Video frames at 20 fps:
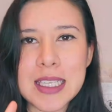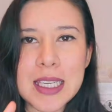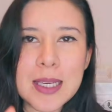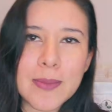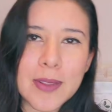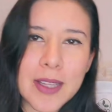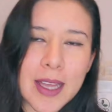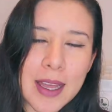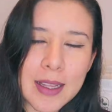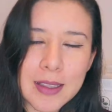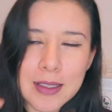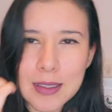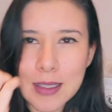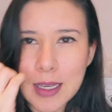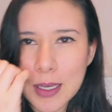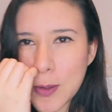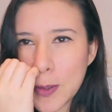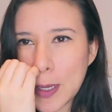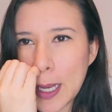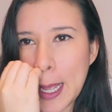tea blends
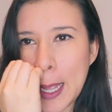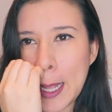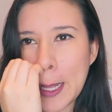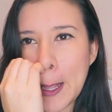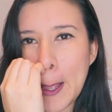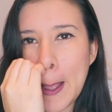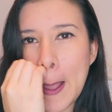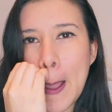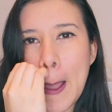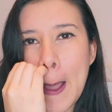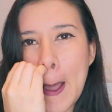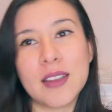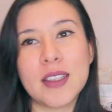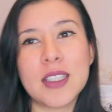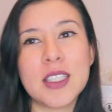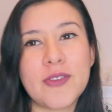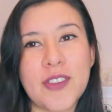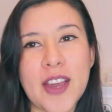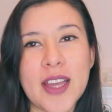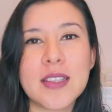that you get at
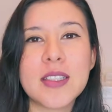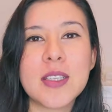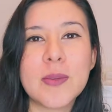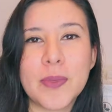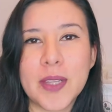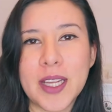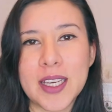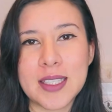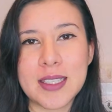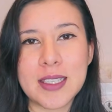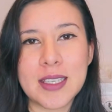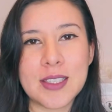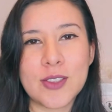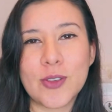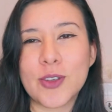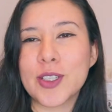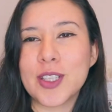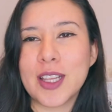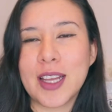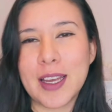these fancy places,
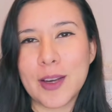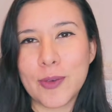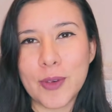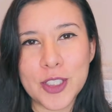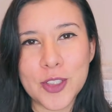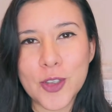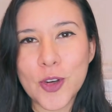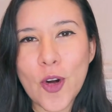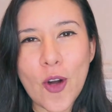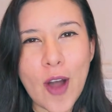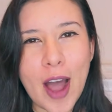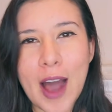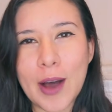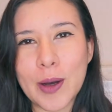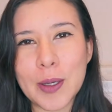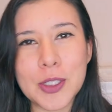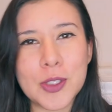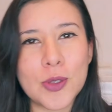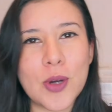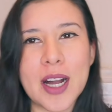or like when you go
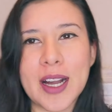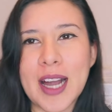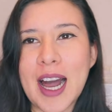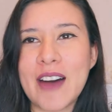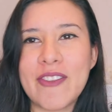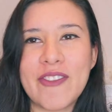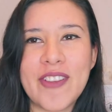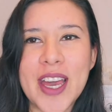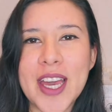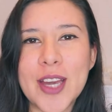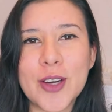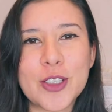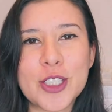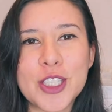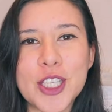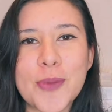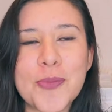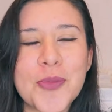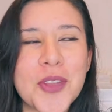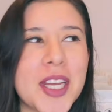out to a cafe or
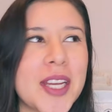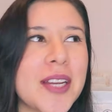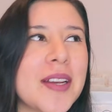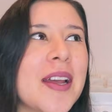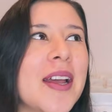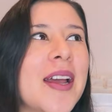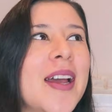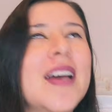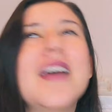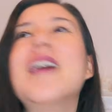something.